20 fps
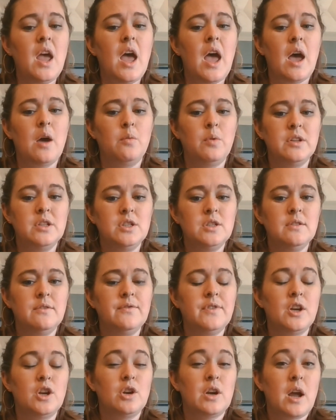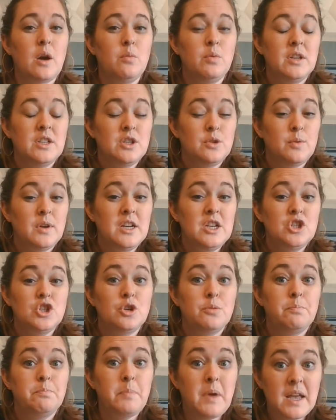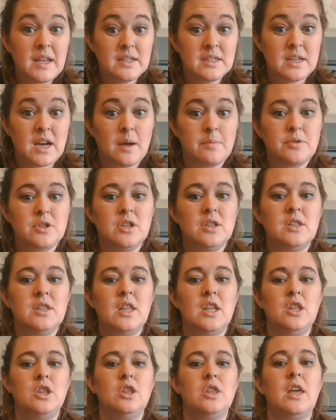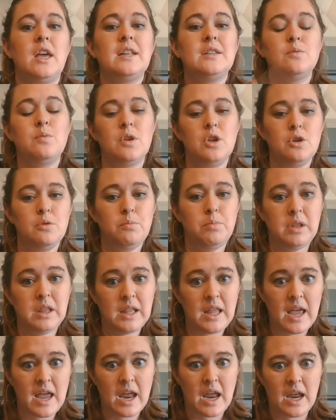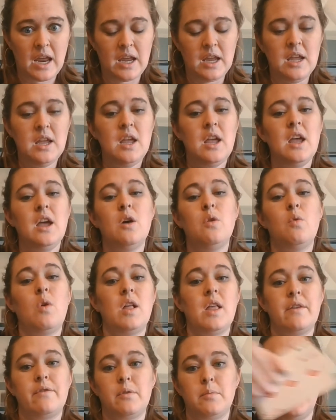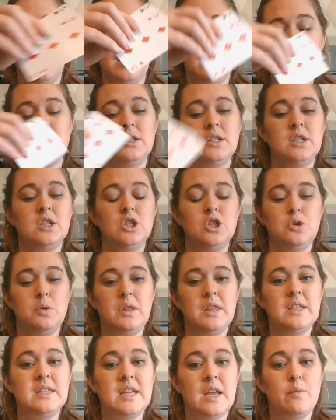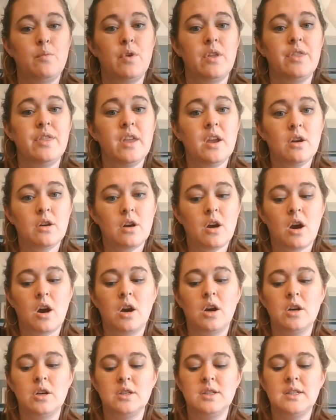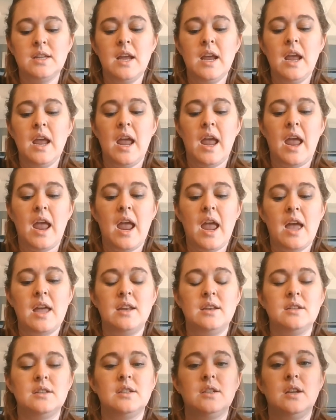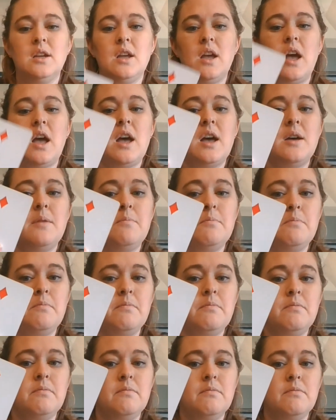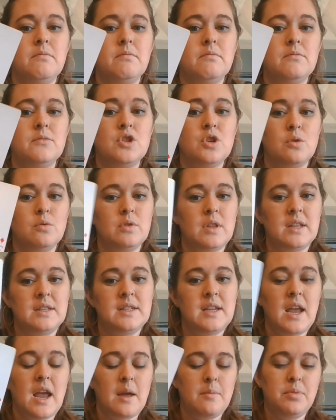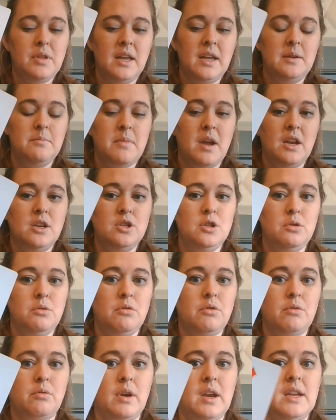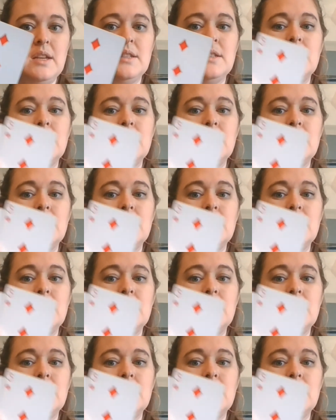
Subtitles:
And once you've figured out which one is your best option, then that's what you play while everybody else is doing the same with their cards. And so let's say I played my 2 threes.